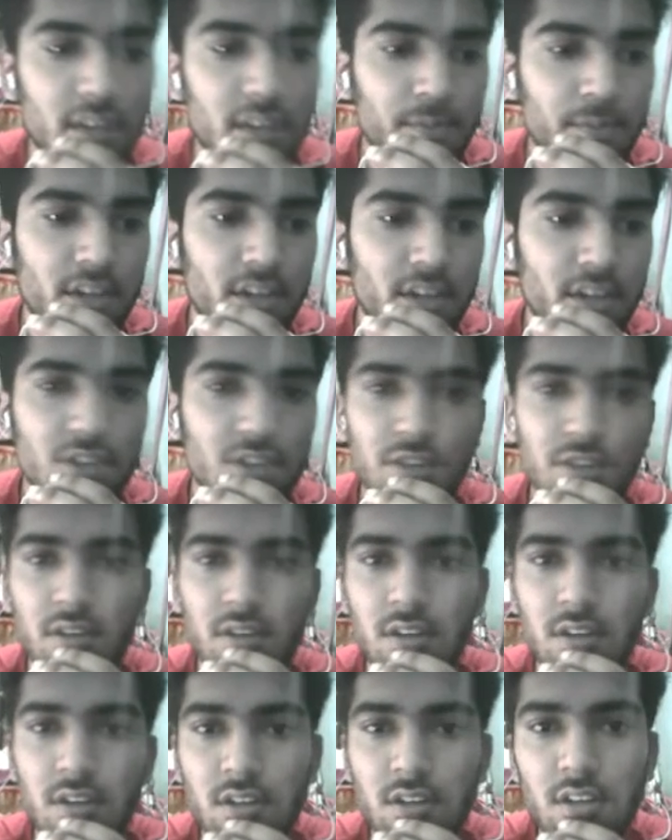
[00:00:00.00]
application.
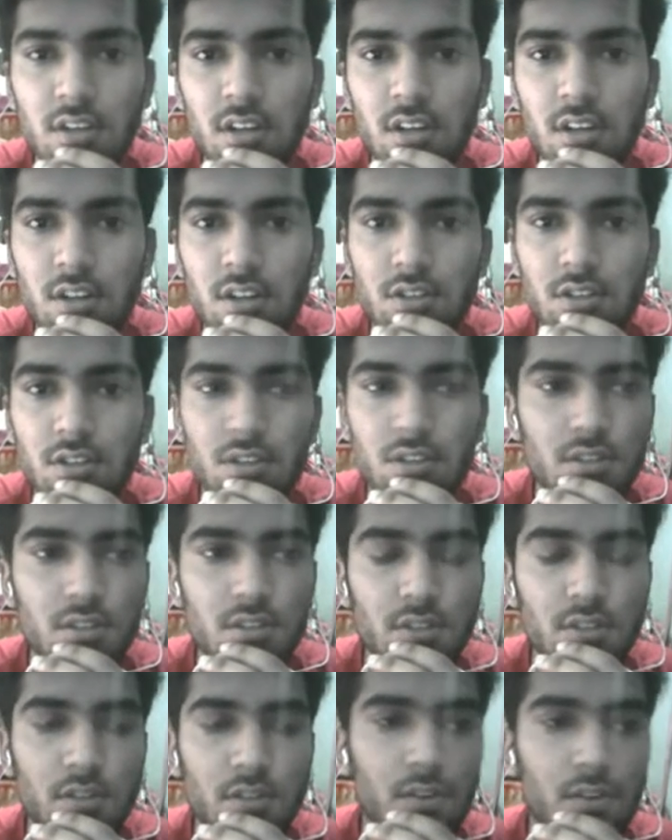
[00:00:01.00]

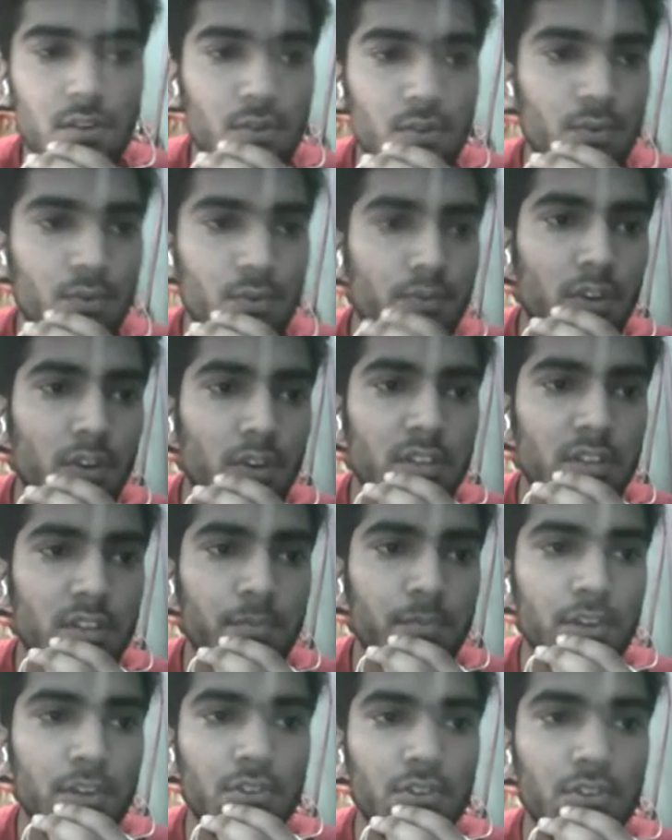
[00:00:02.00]
So for a
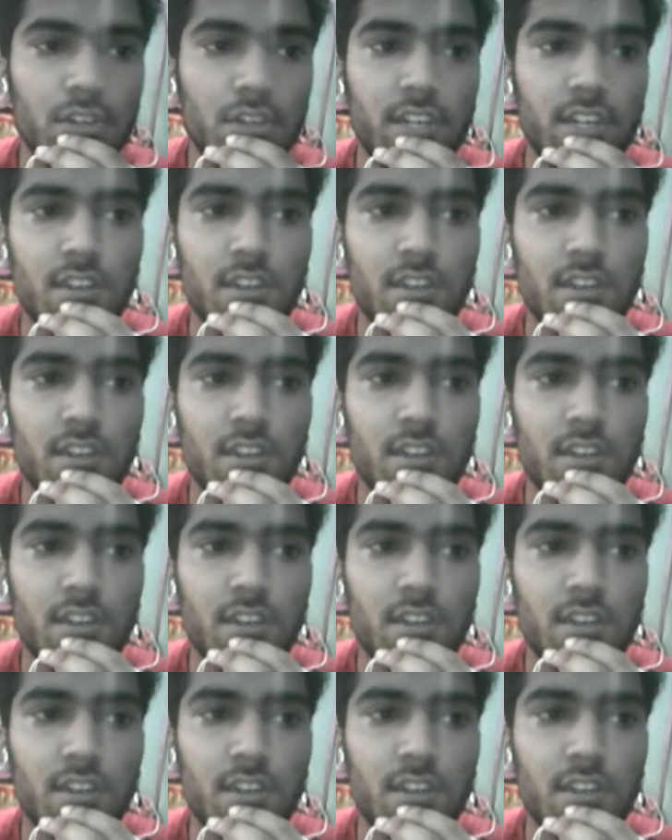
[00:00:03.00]
simple user, it